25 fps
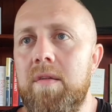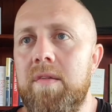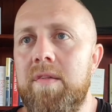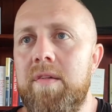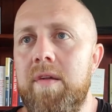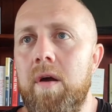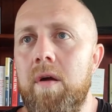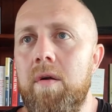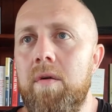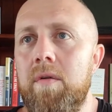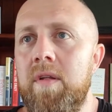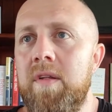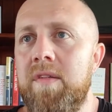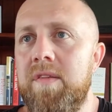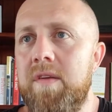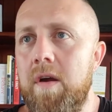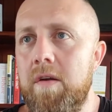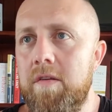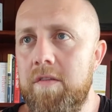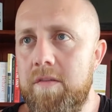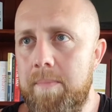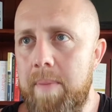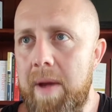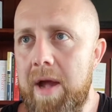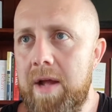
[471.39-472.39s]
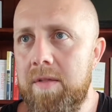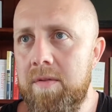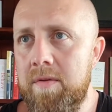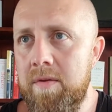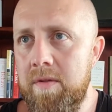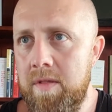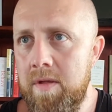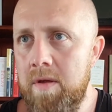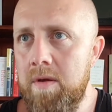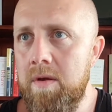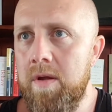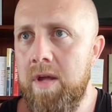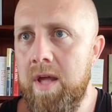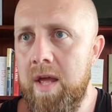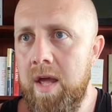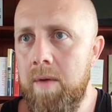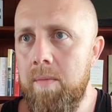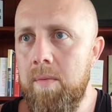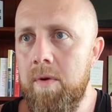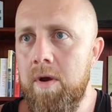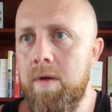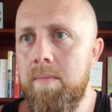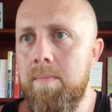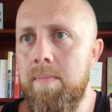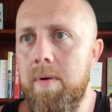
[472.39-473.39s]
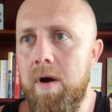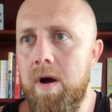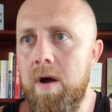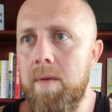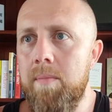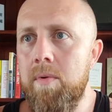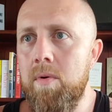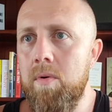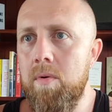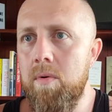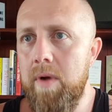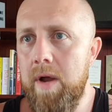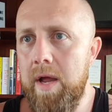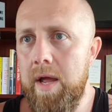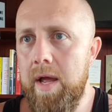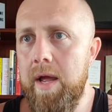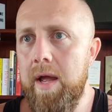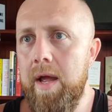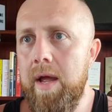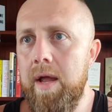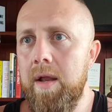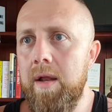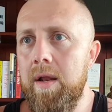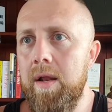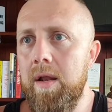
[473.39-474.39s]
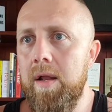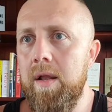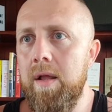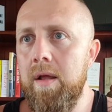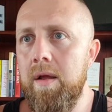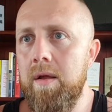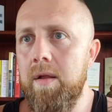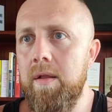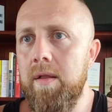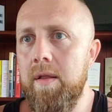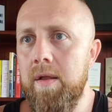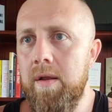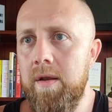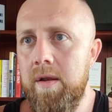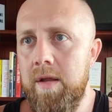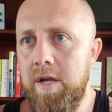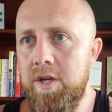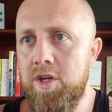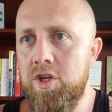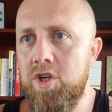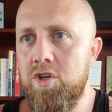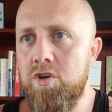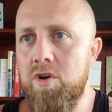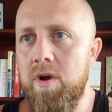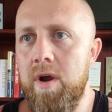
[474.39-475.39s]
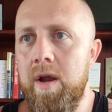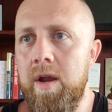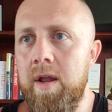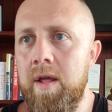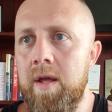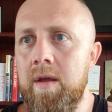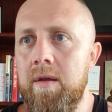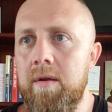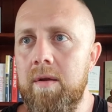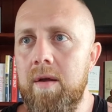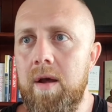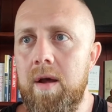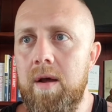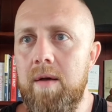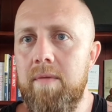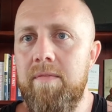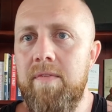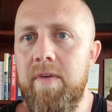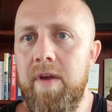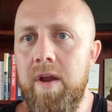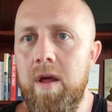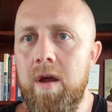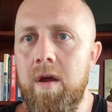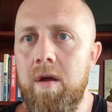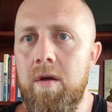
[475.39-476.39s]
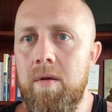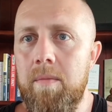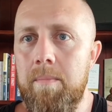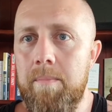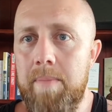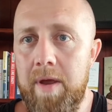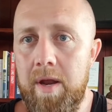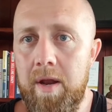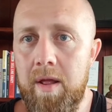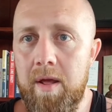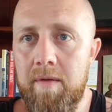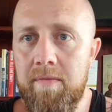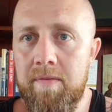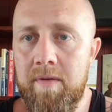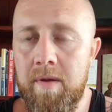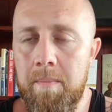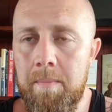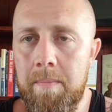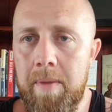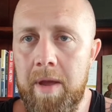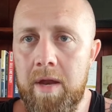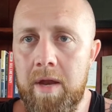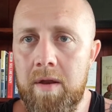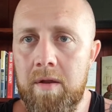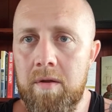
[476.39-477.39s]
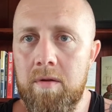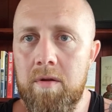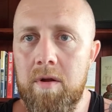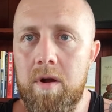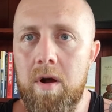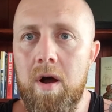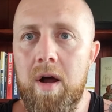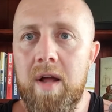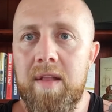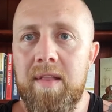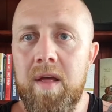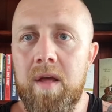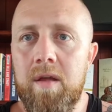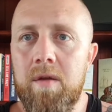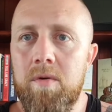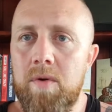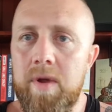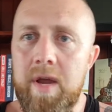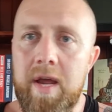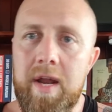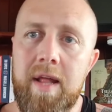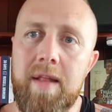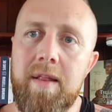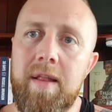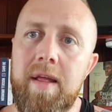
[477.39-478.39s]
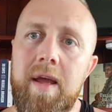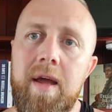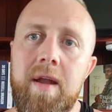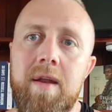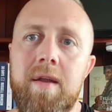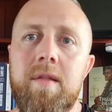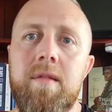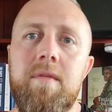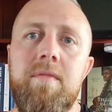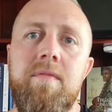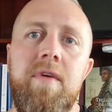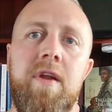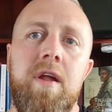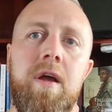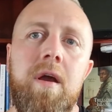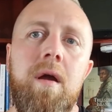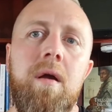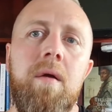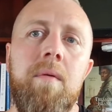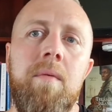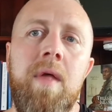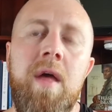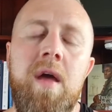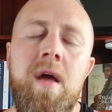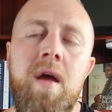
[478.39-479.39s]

So this goes back to the keyword Bible and the niche training video and PDF companion guide that you'll get at the end of the video.